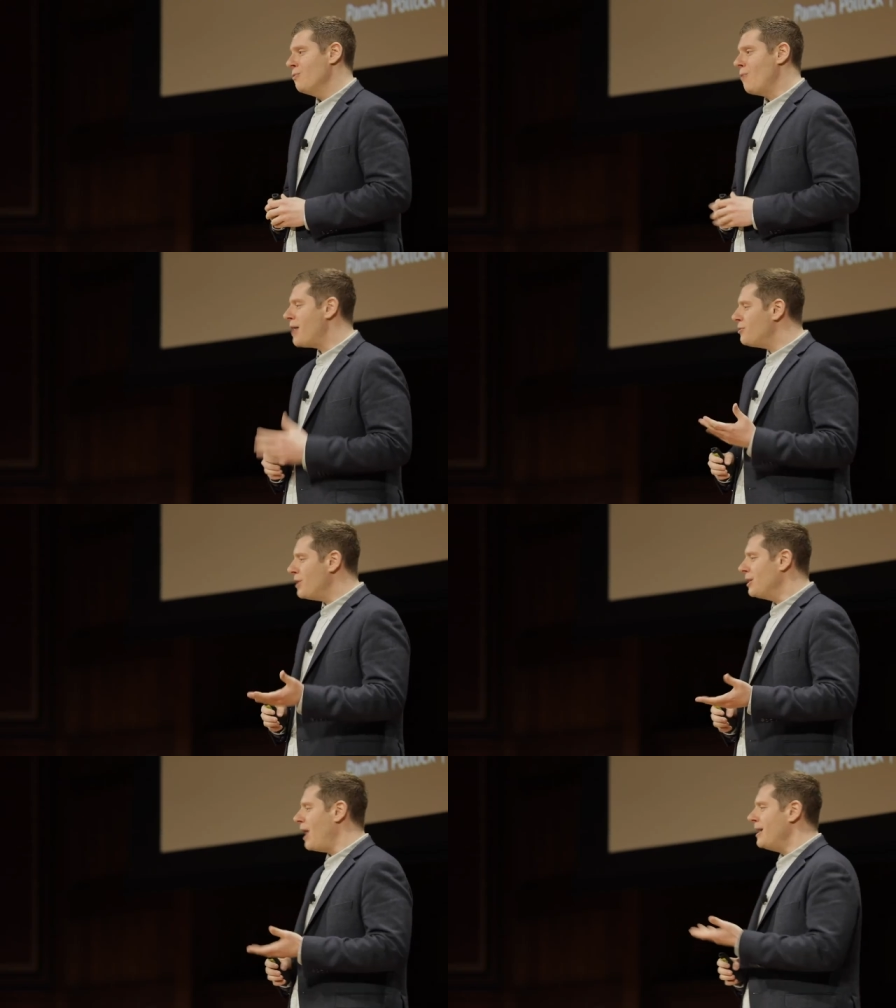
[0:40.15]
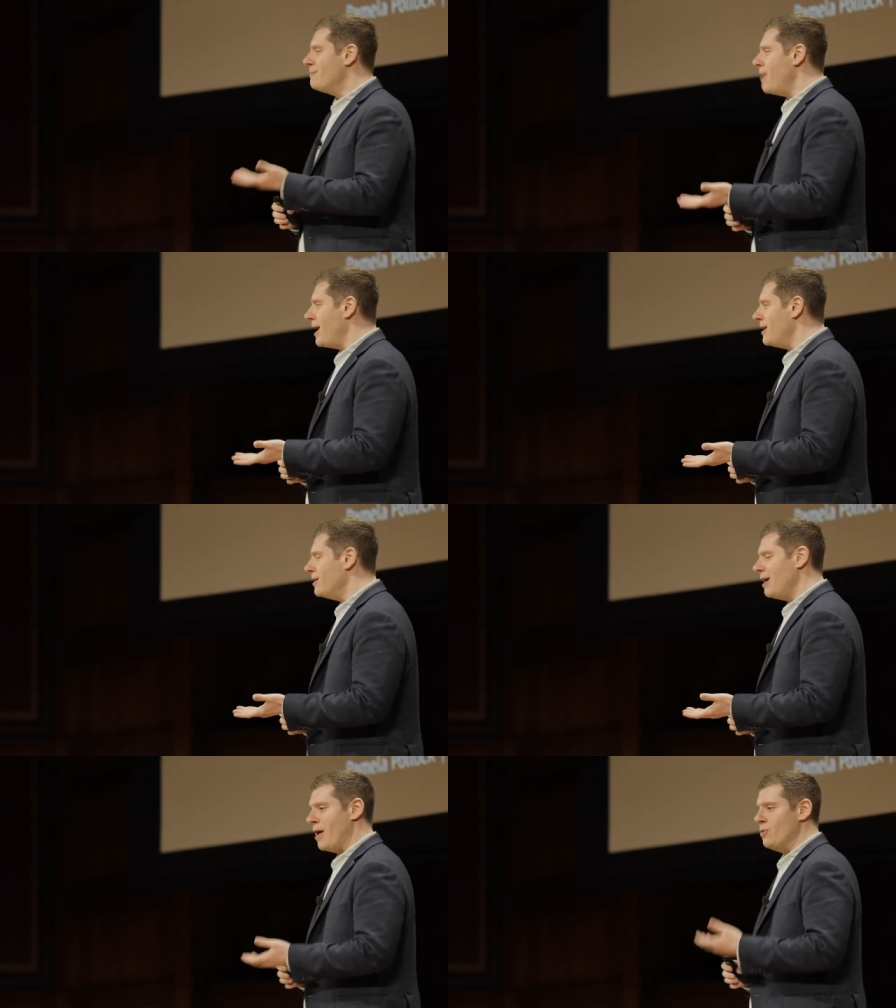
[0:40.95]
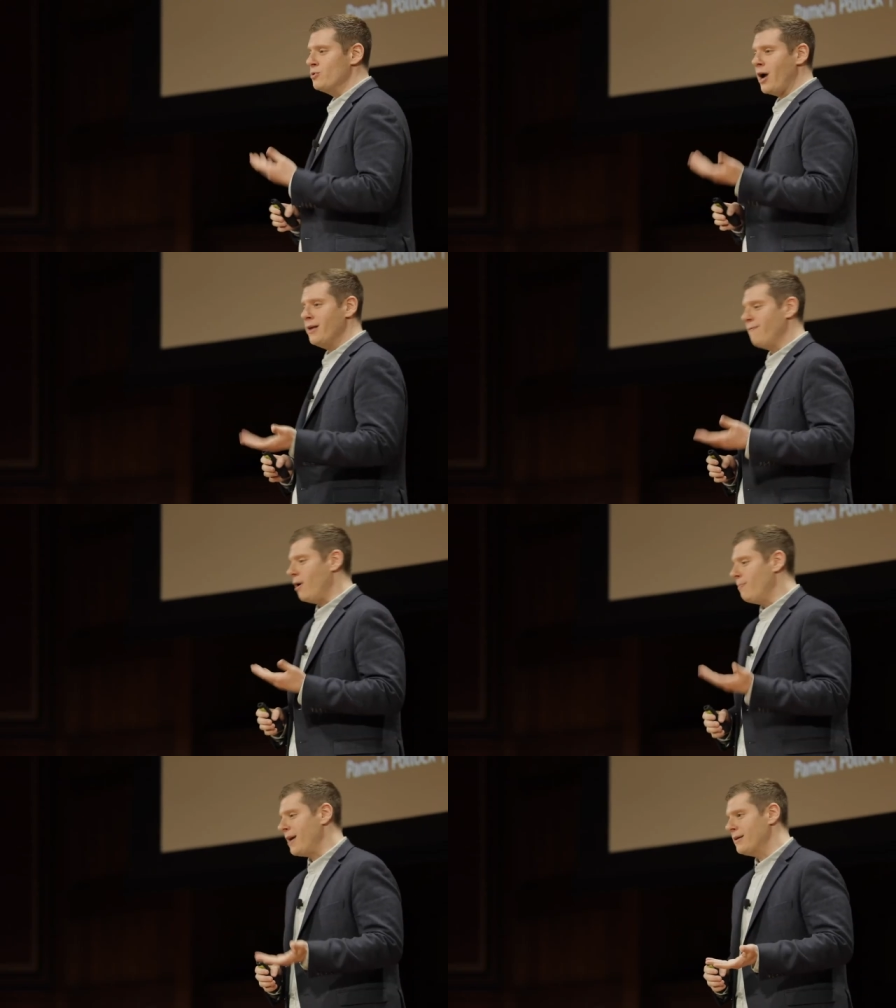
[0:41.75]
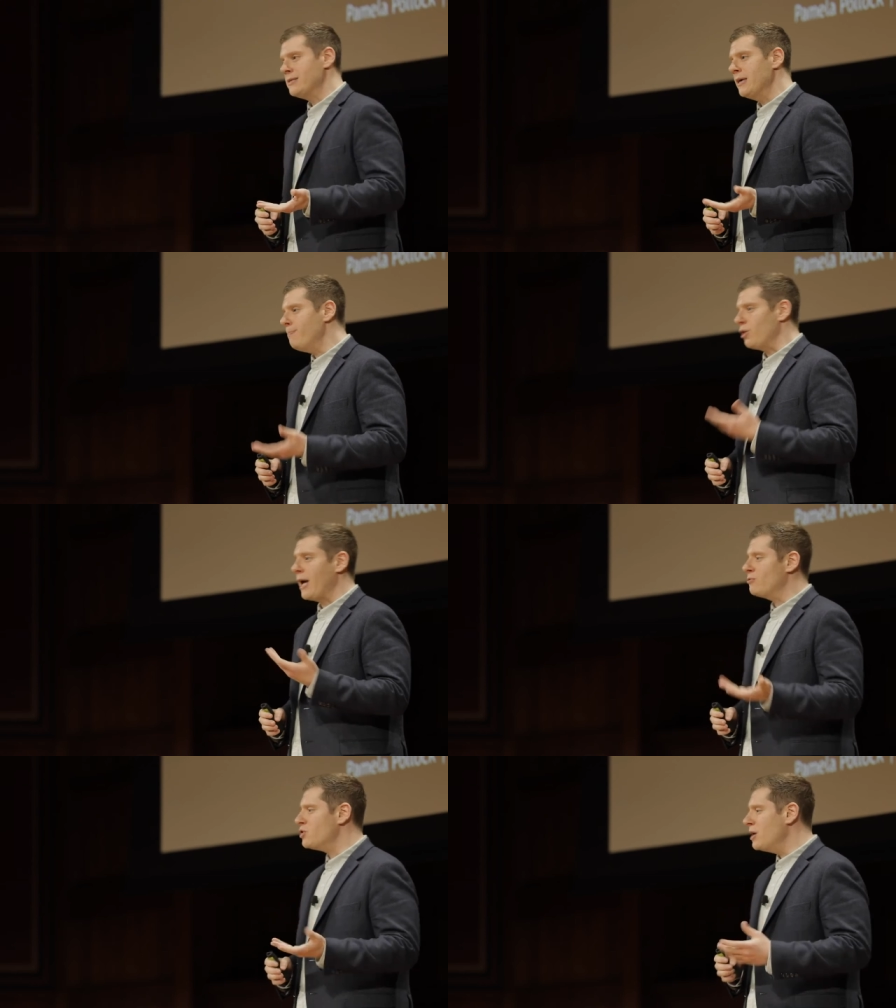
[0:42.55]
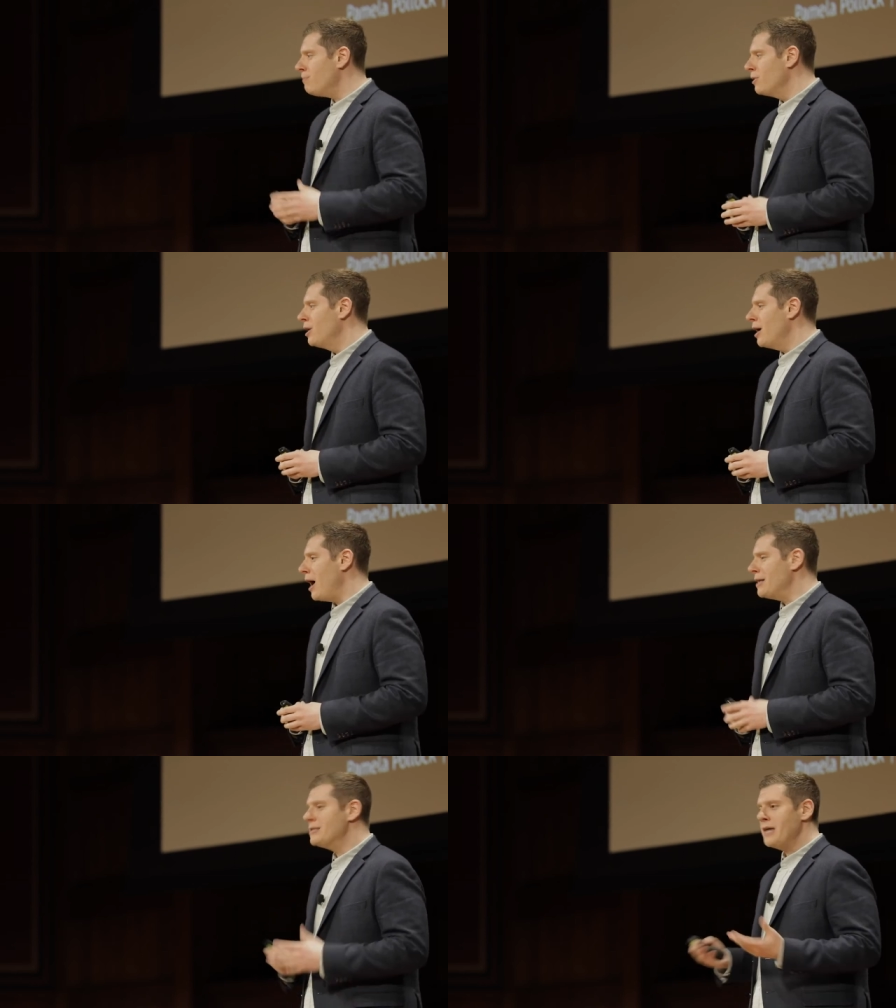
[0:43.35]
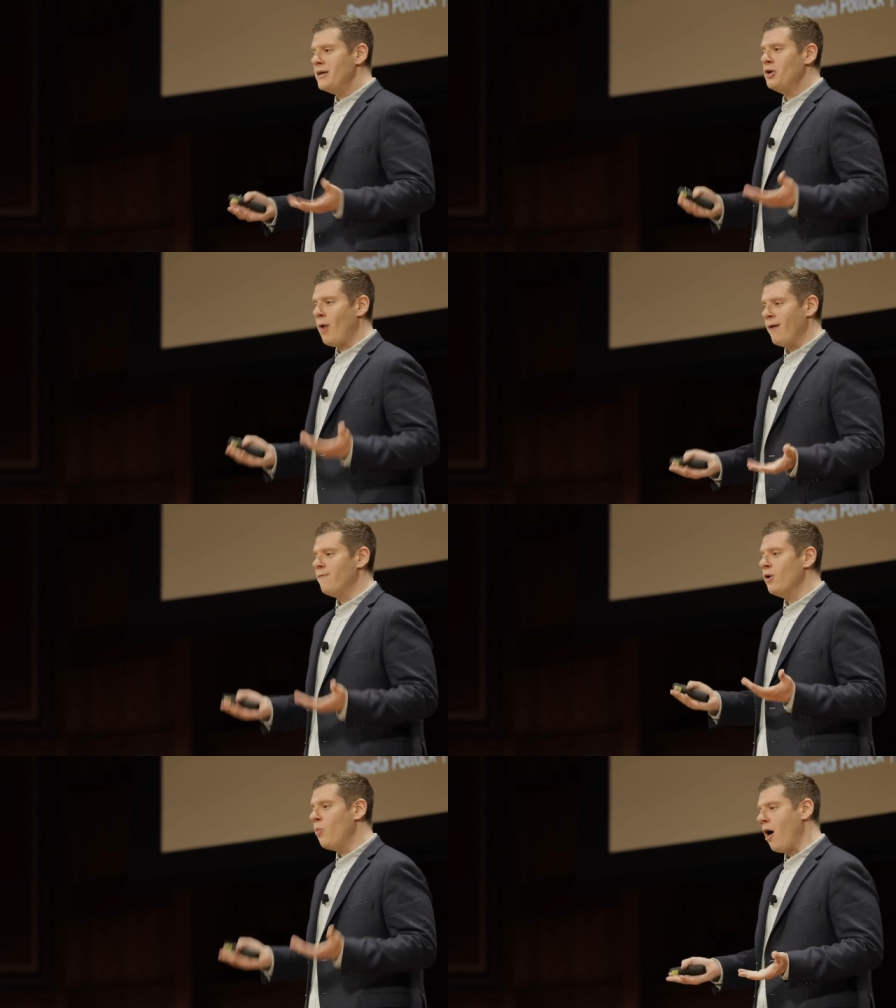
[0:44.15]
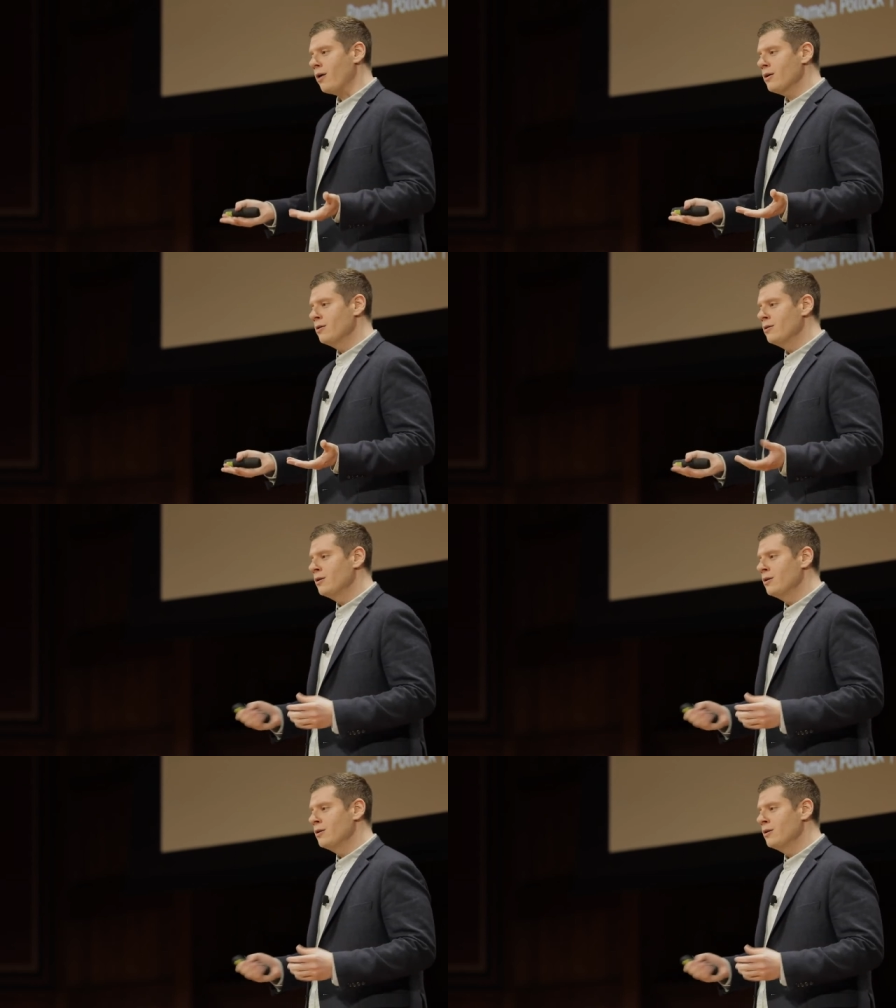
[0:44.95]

Rather than lie in bed and try to fall back asleep or count sheep, I decided to go out for a walk.